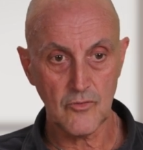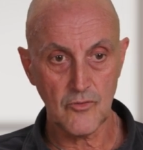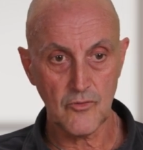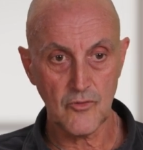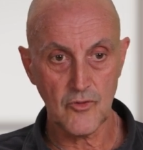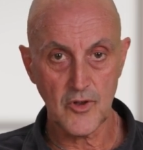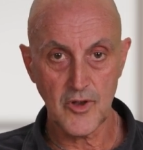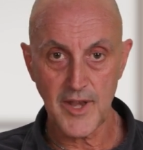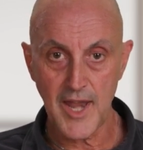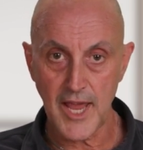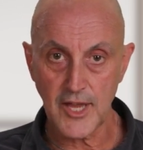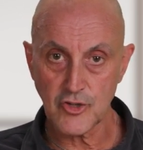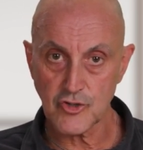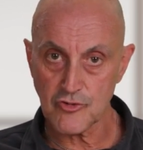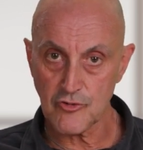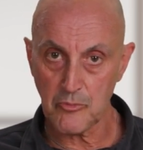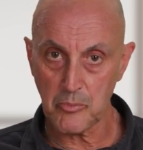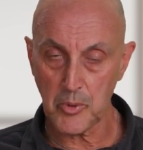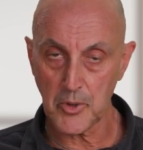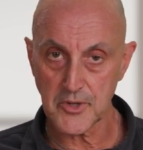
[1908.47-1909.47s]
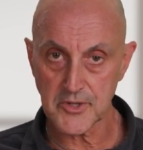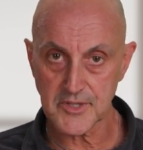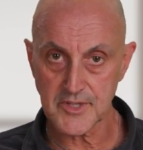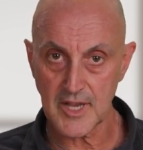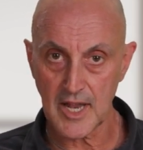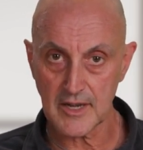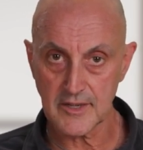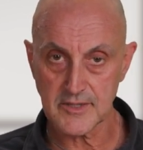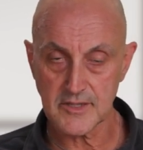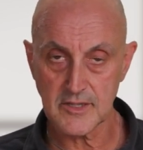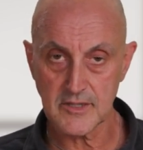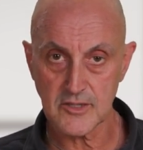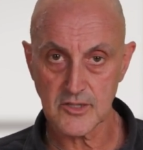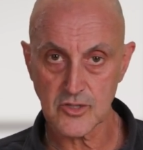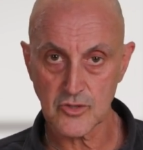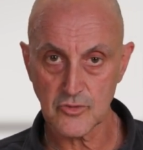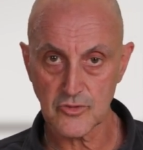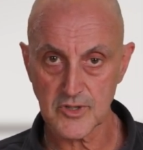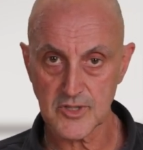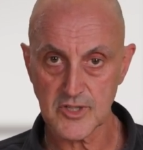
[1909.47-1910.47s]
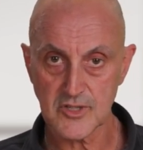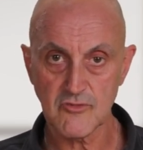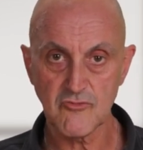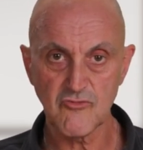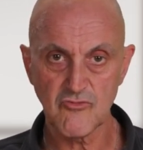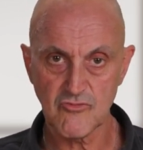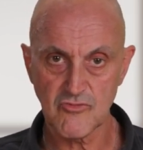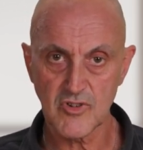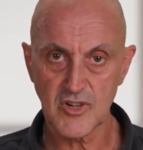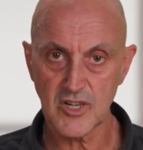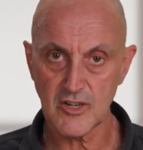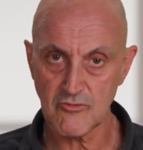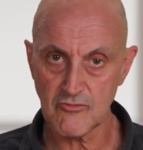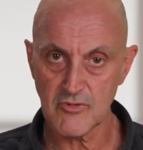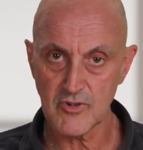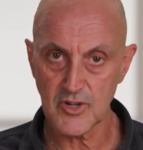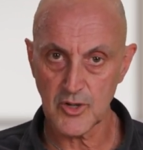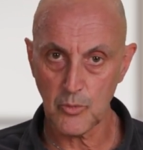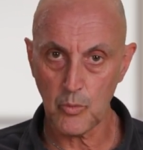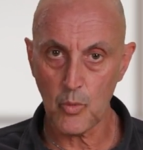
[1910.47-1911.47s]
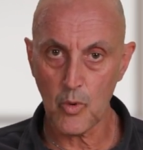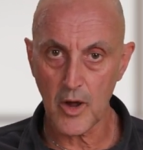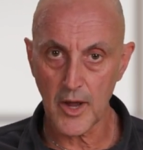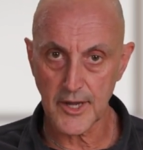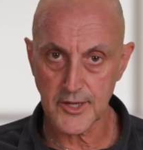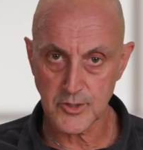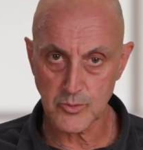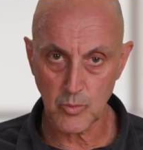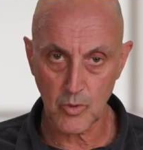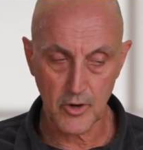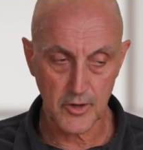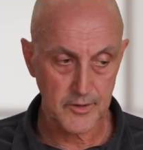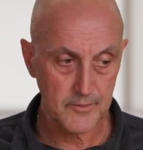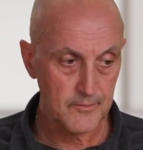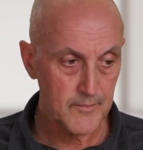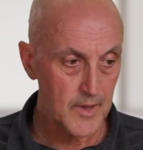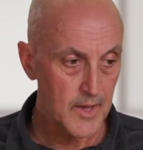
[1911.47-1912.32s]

nature of personality disorders is a really, really wide one.